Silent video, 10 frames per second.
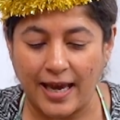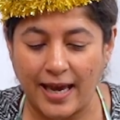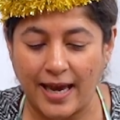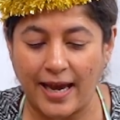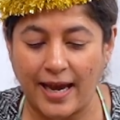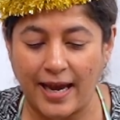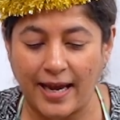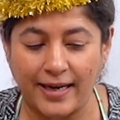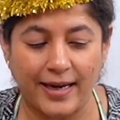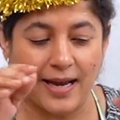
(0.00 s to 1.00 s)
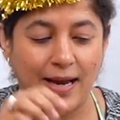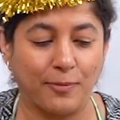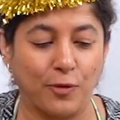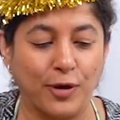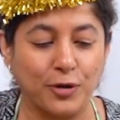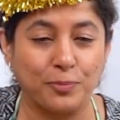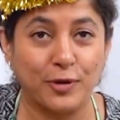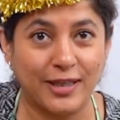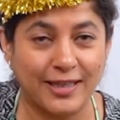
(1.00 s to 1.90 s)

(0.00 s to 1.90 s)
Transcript: and I'm going to put